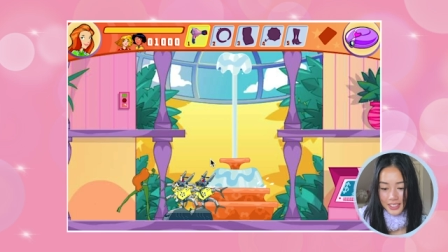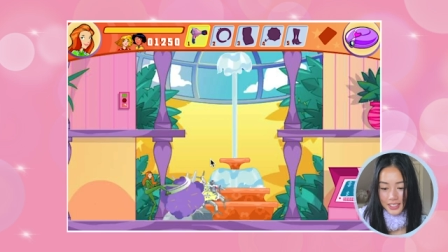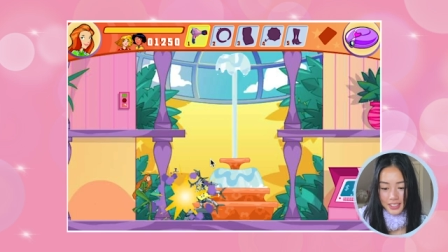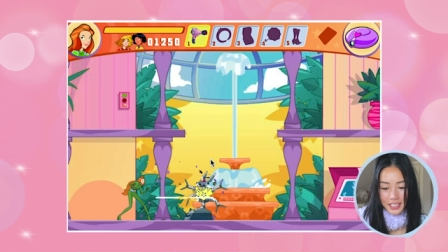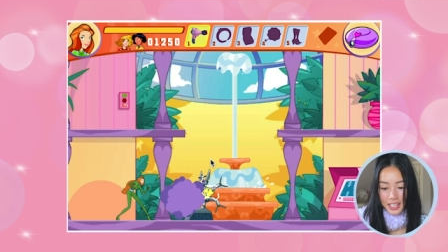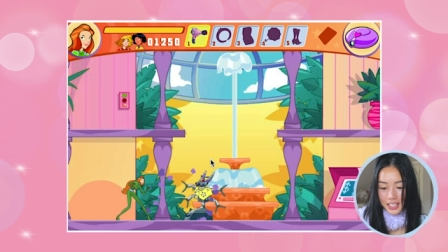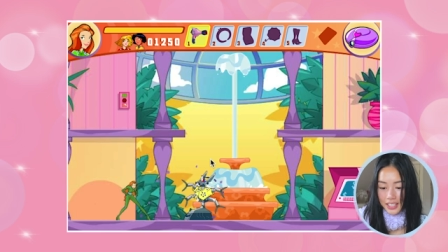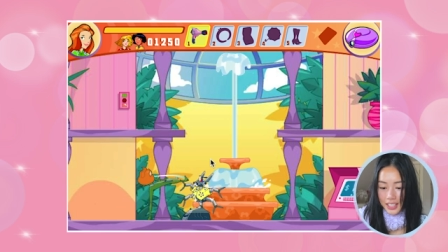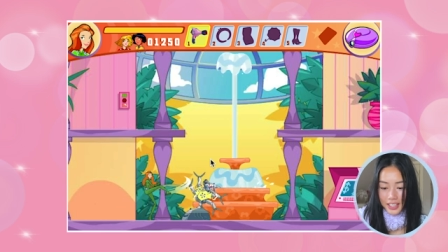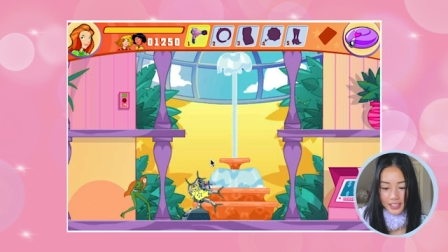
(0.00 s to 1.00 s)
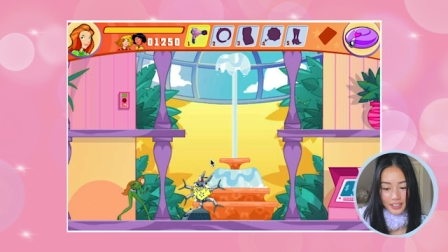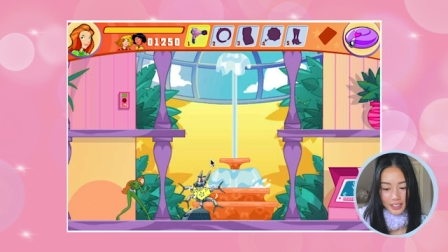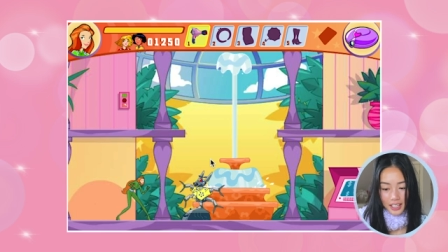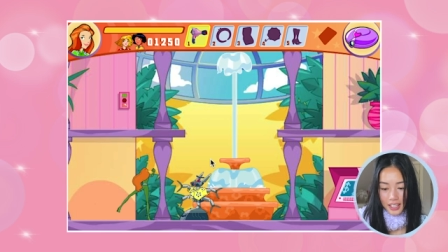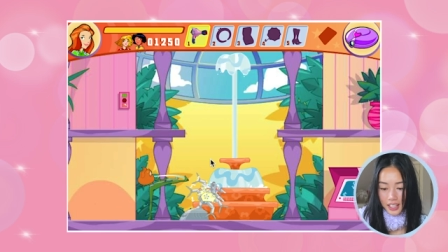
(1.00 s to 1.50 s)
Just gotta kick,
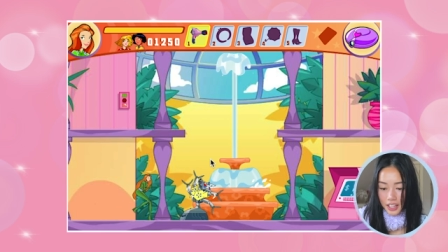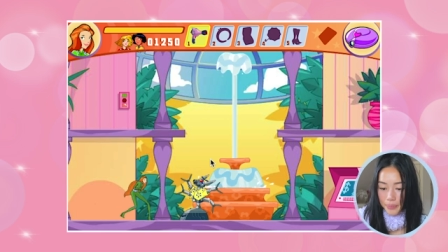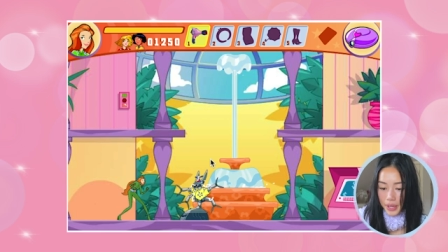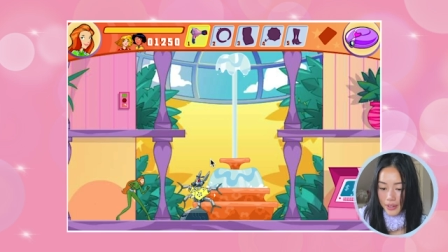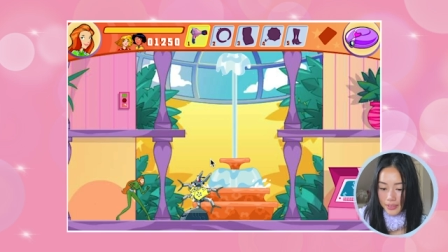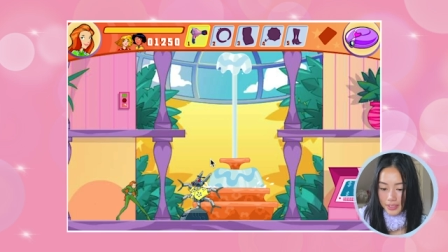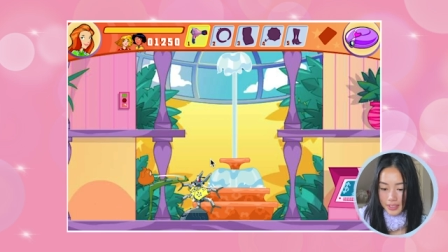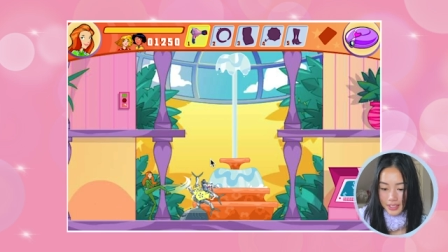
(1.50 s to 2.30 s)
gotta kick him out